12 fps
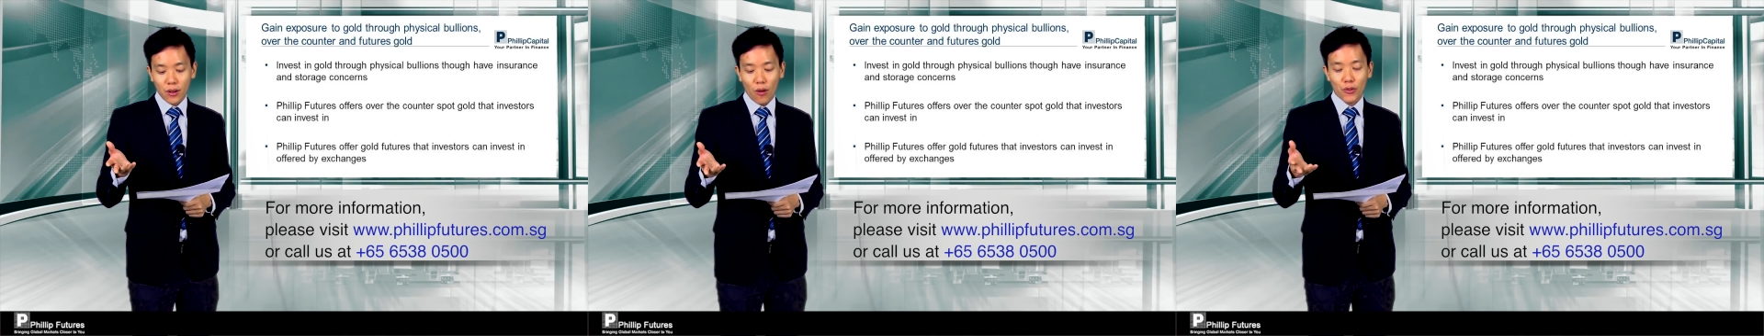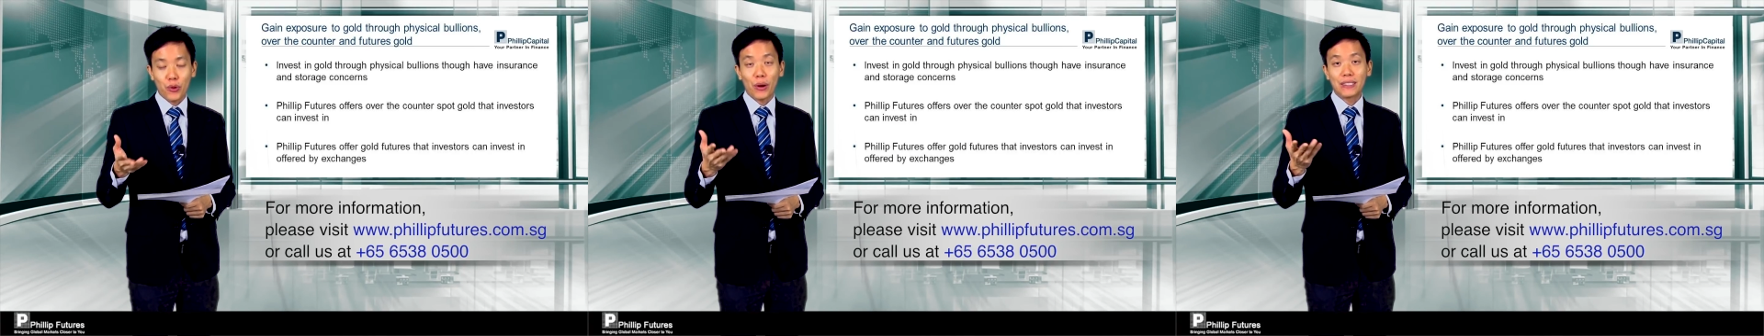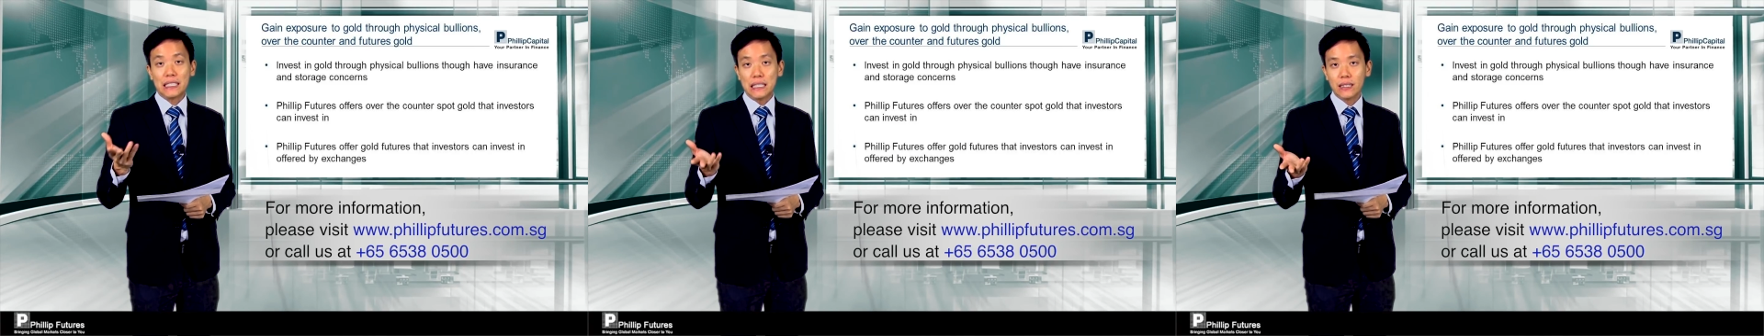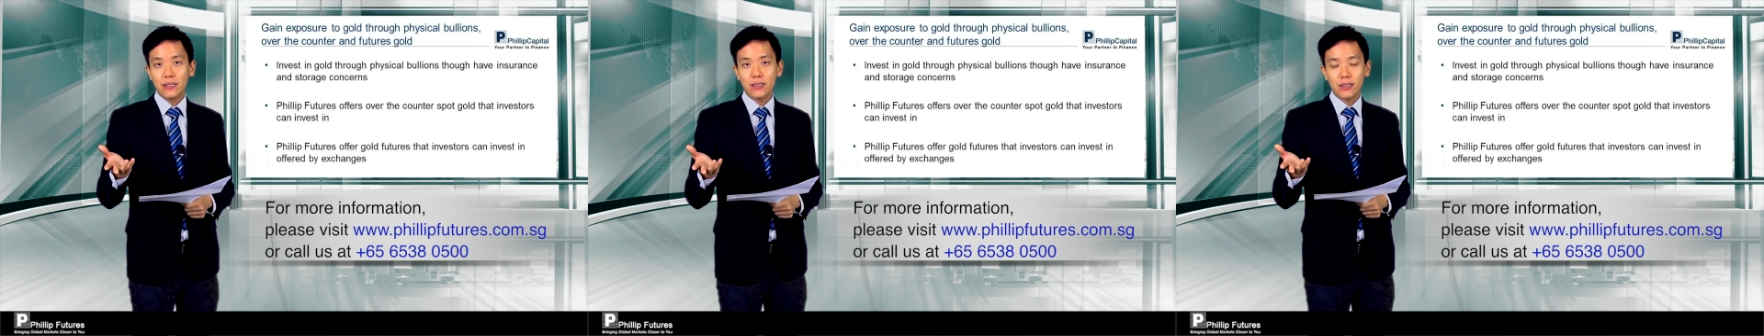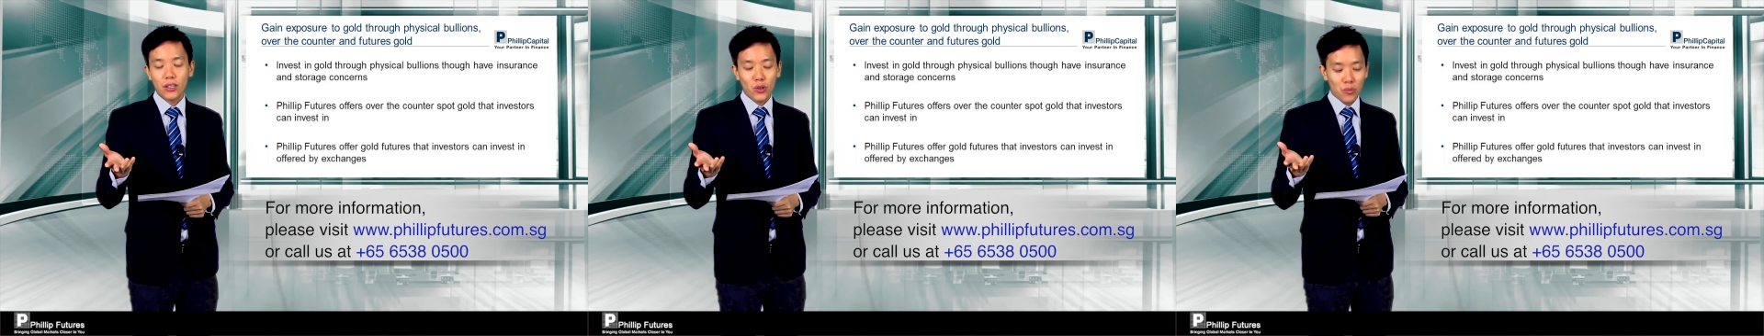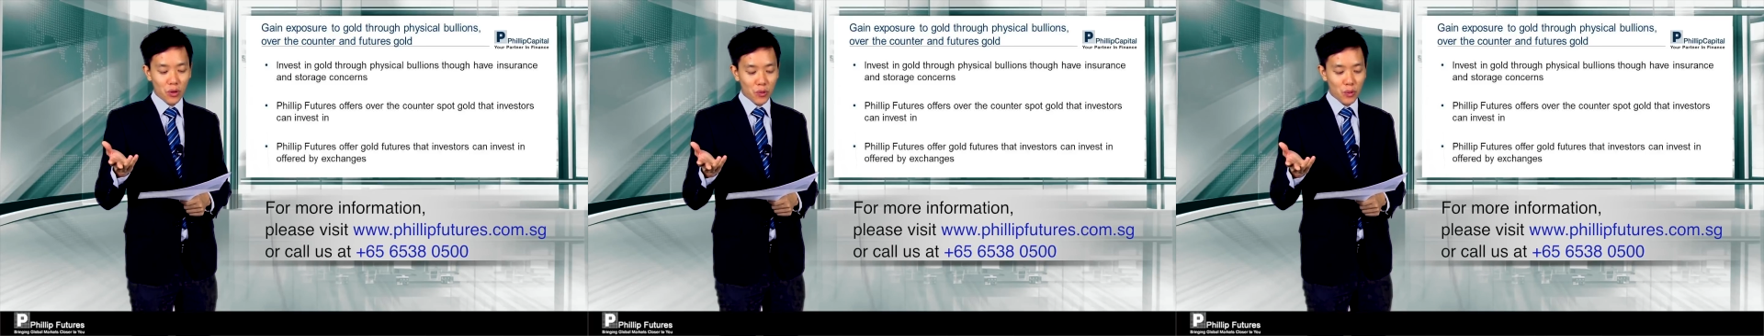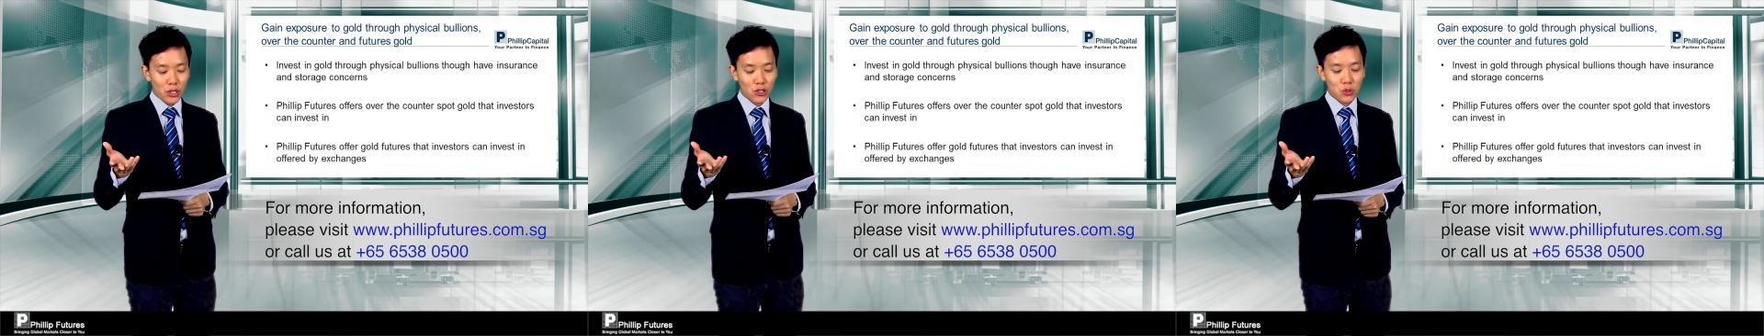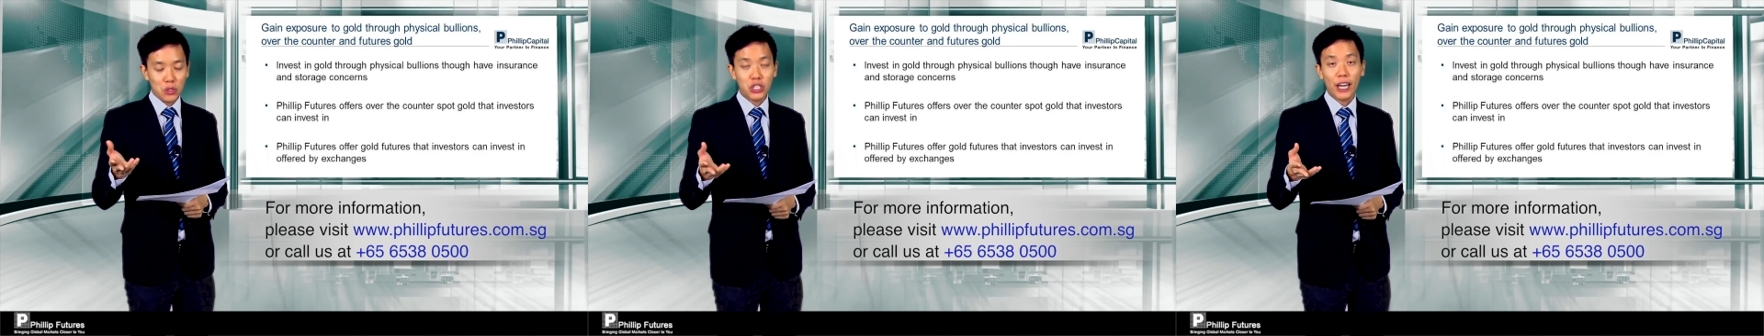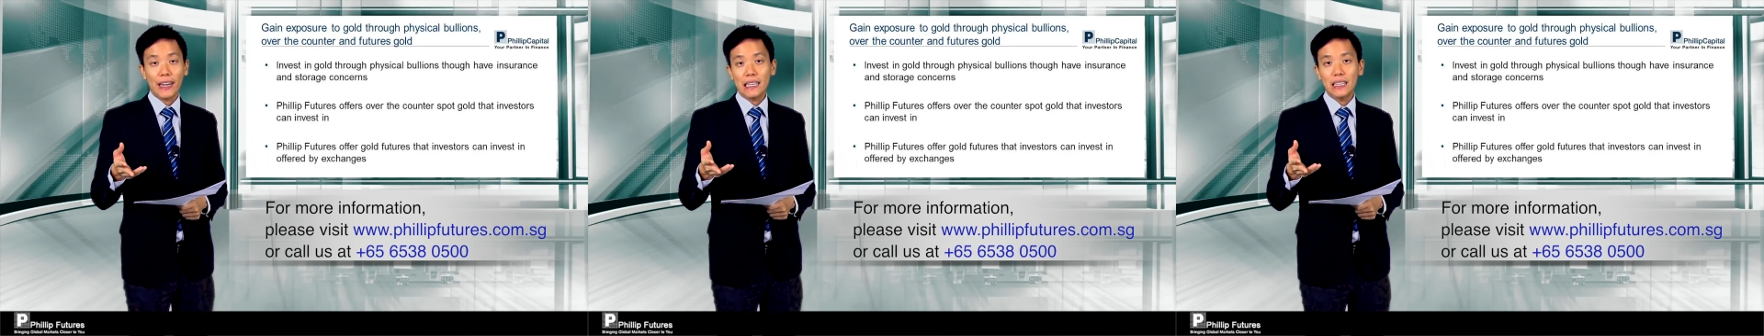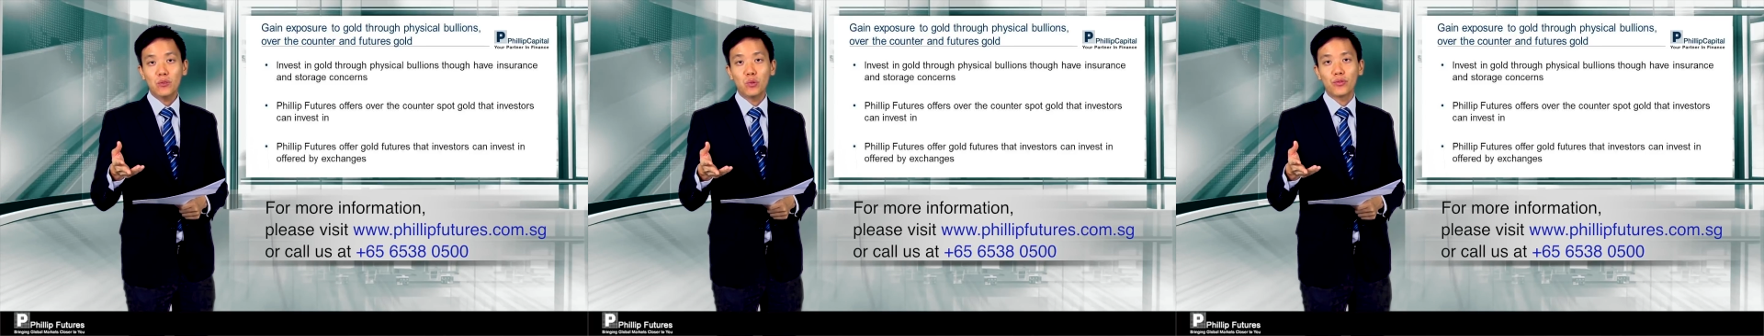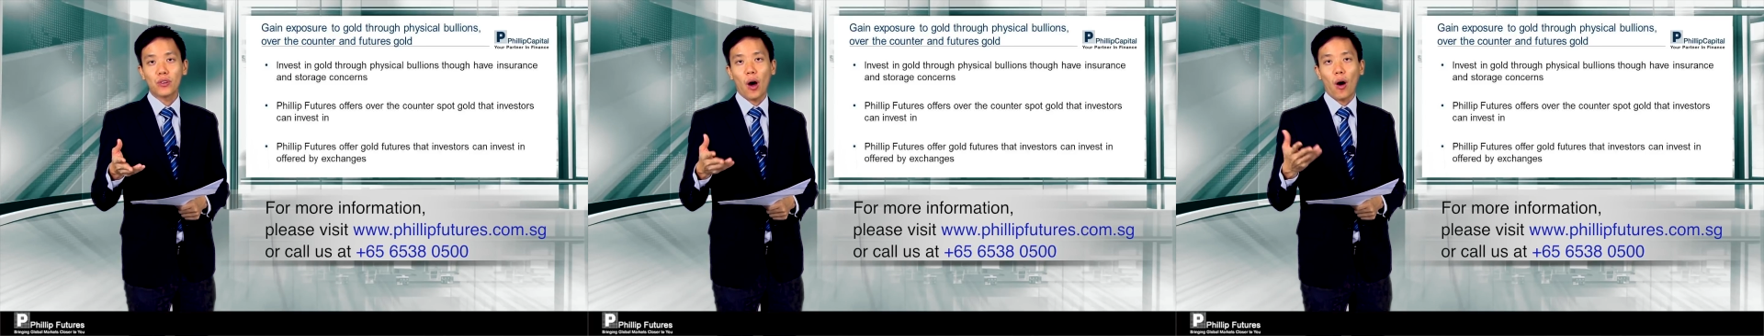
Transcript: of your residence, you may wish to check in with the